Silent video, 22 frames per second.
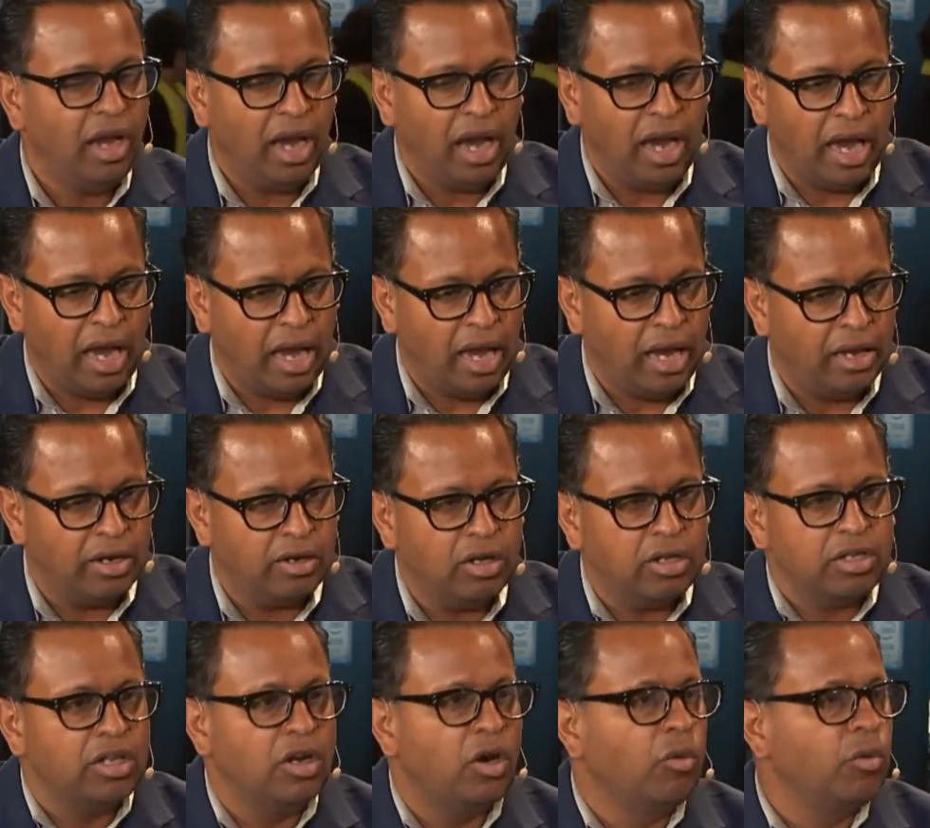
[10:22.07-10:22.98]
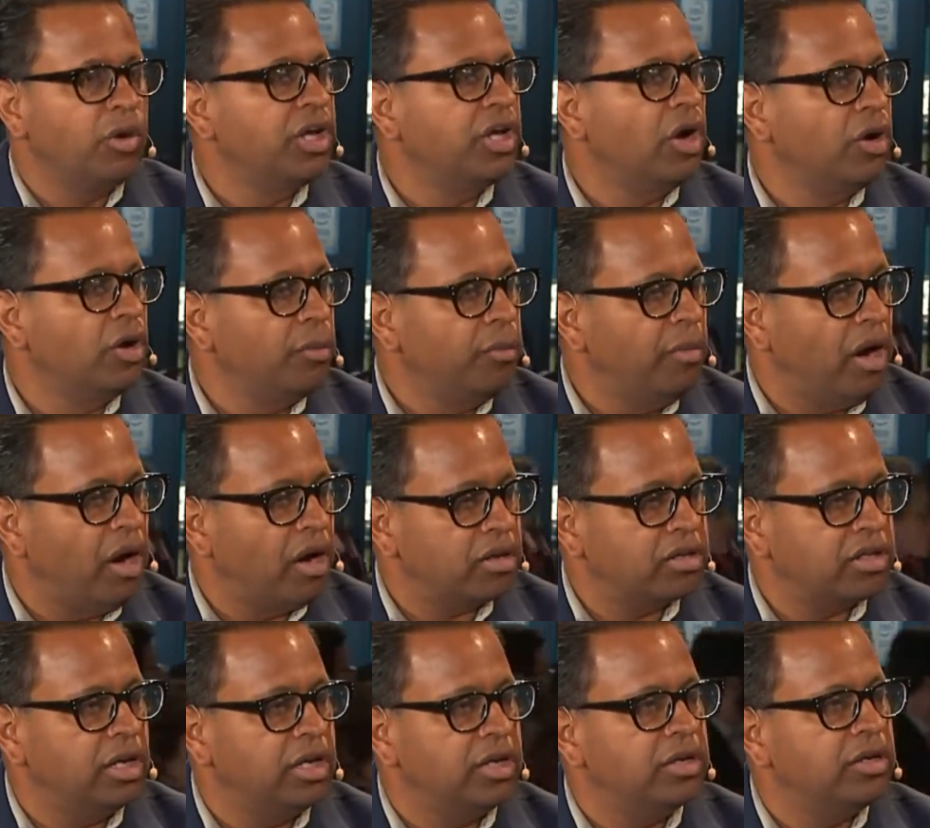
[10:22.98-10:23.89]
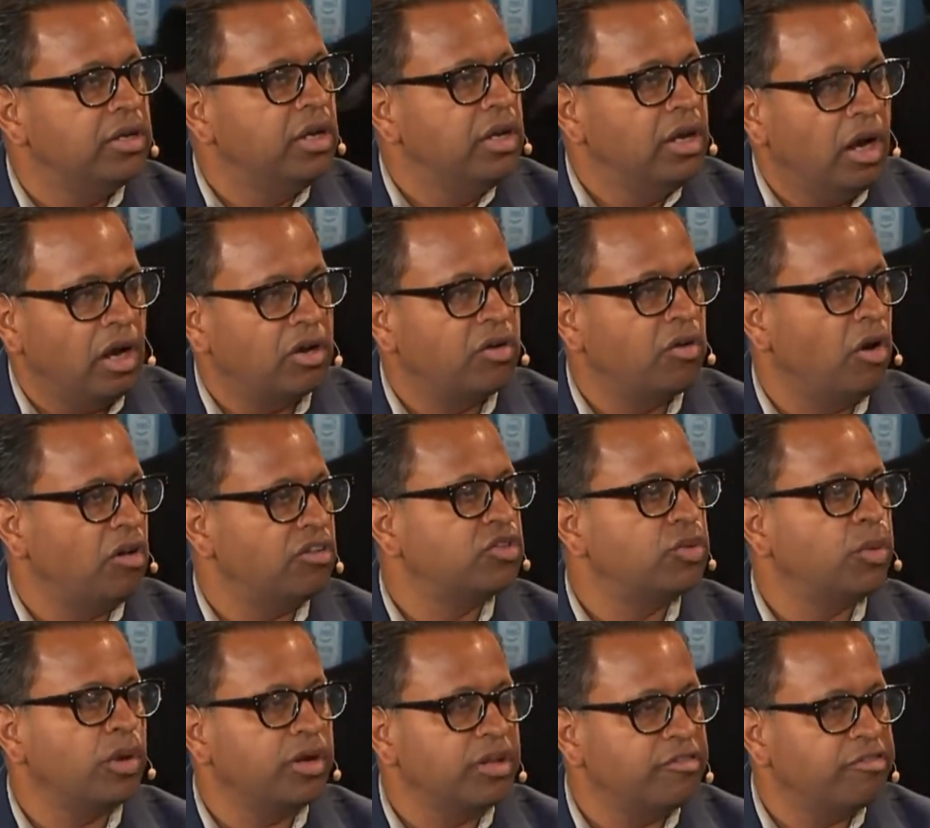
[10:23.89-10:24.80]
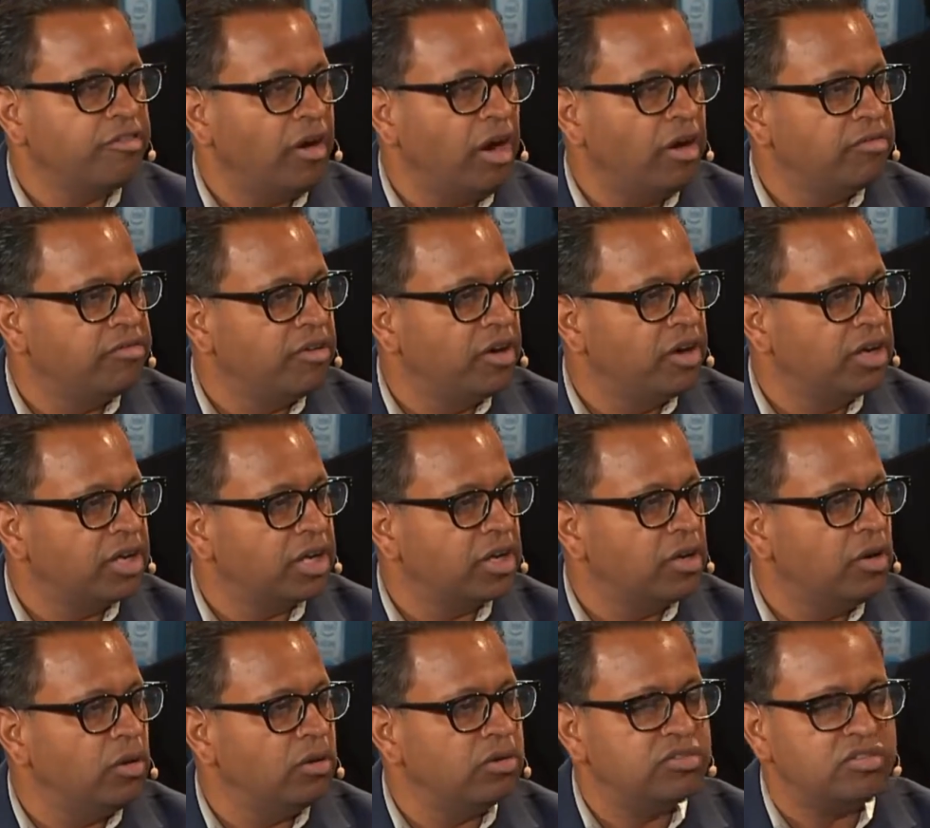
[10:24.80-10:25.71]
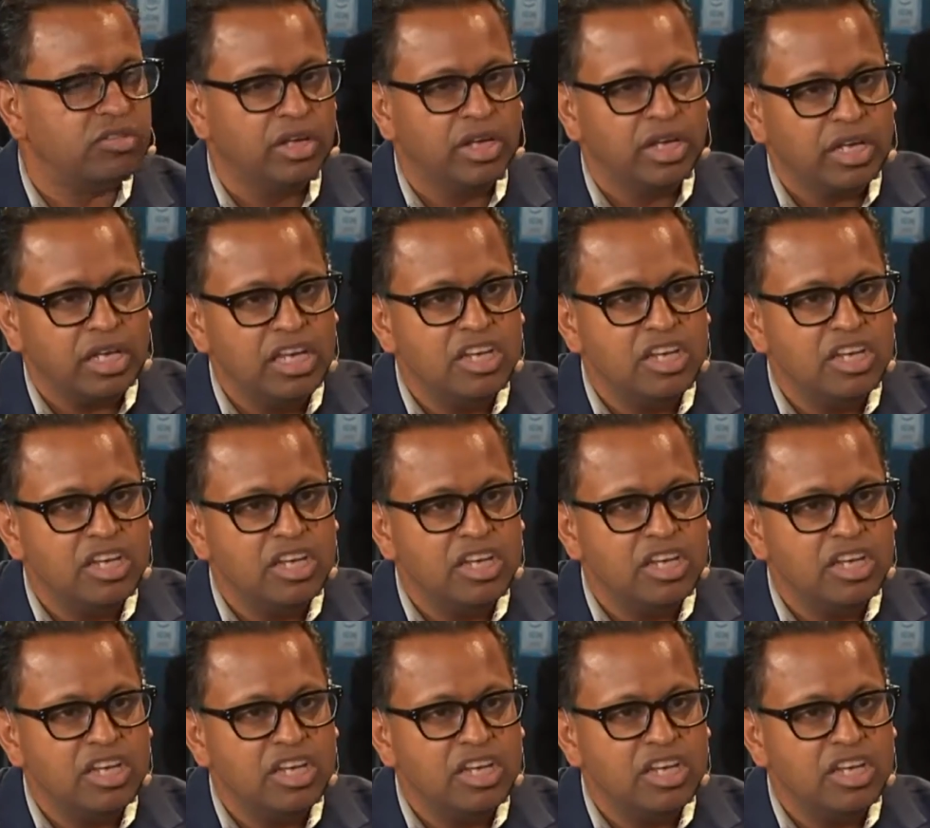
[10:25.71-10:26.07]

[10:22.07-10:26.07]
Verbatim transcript: And you know, we go to market across 25 verticals.